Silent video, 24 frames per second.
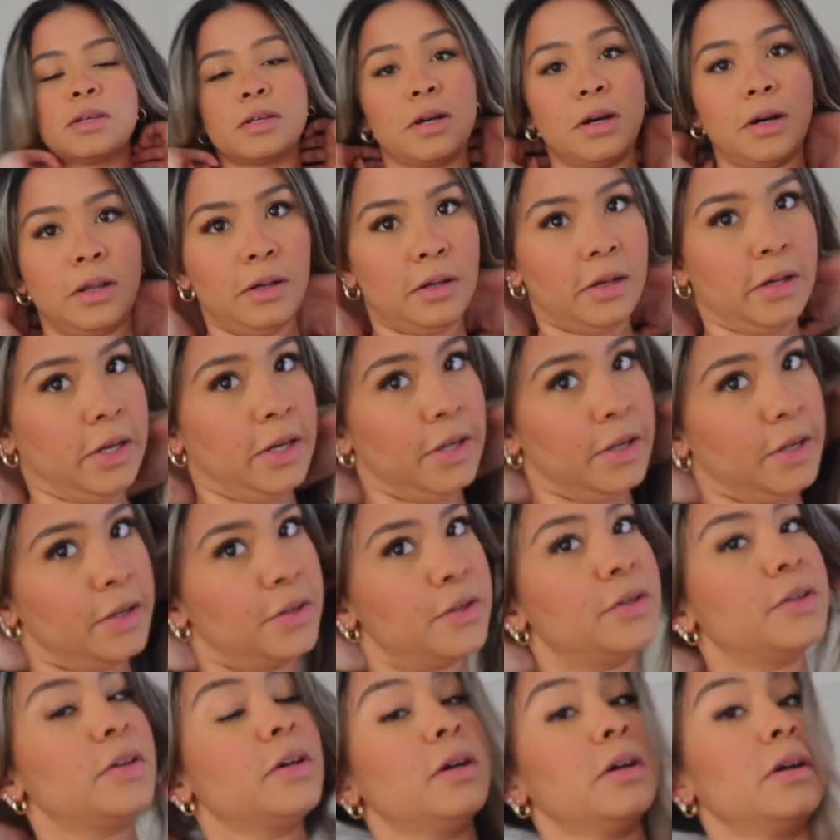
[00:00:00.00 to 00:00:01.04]
This color
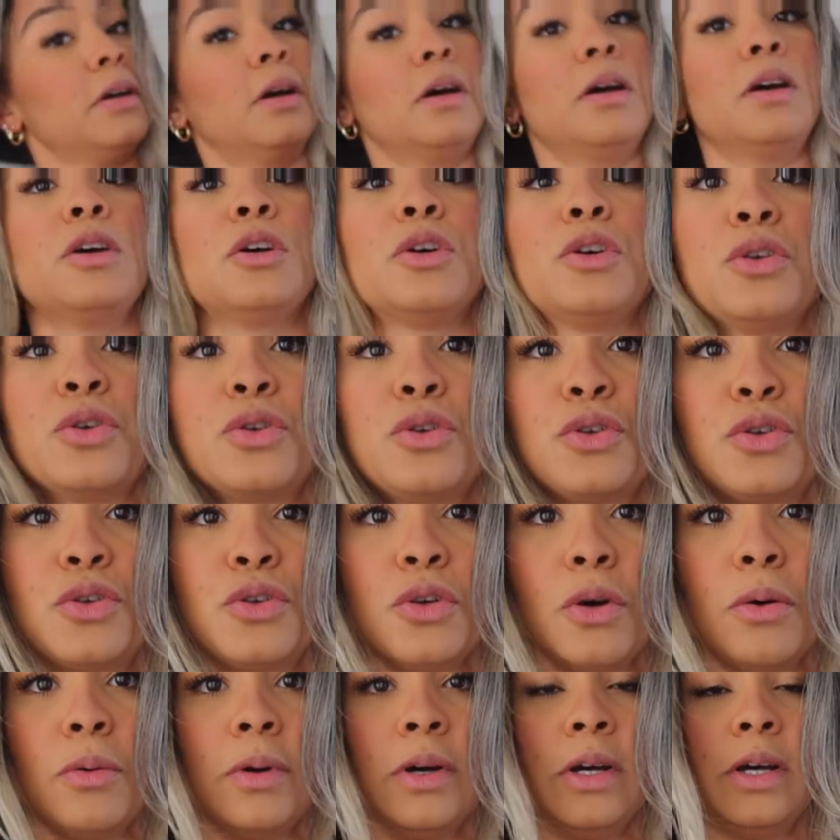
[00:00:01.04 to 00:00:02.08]
is
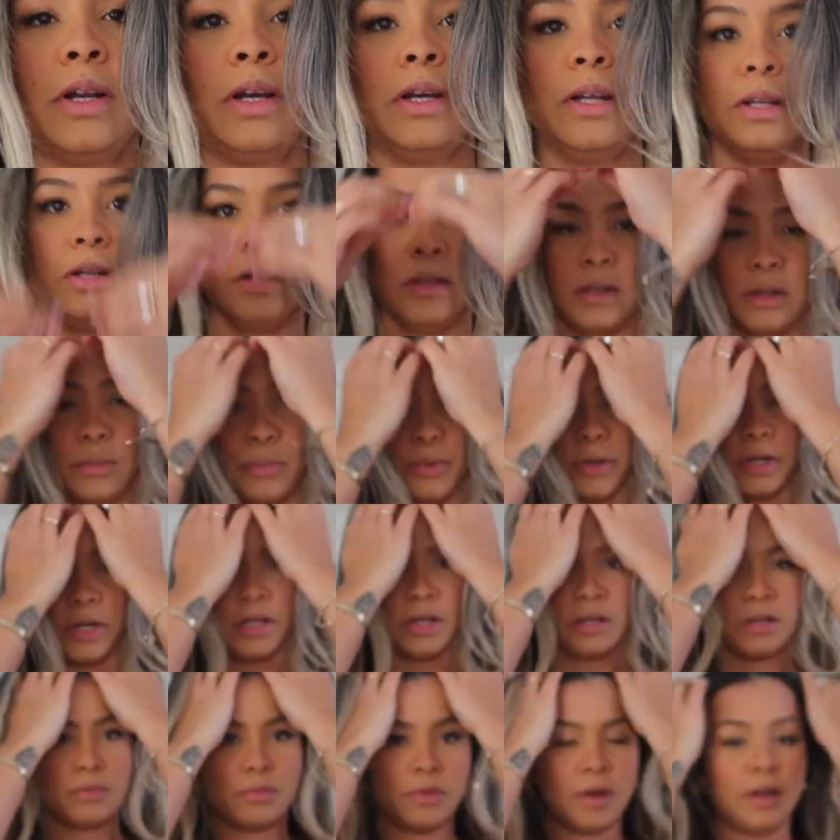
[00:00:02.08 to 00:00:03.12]
so good. It is the
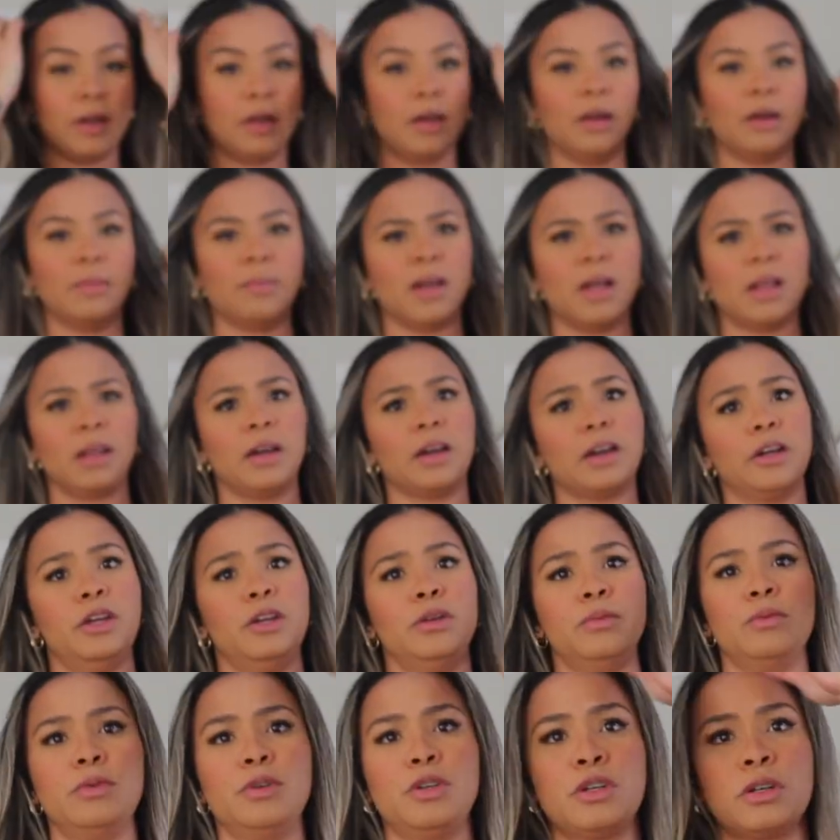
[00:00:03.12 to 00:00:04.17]
prettiest red, and I'm not like a
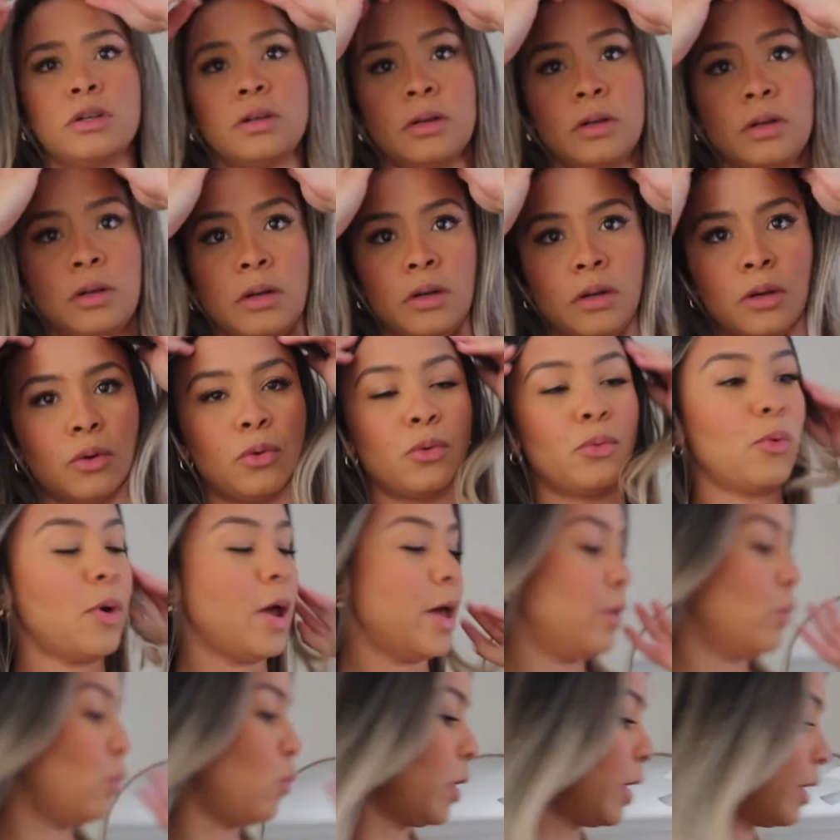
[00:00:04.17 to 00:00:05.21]
huge red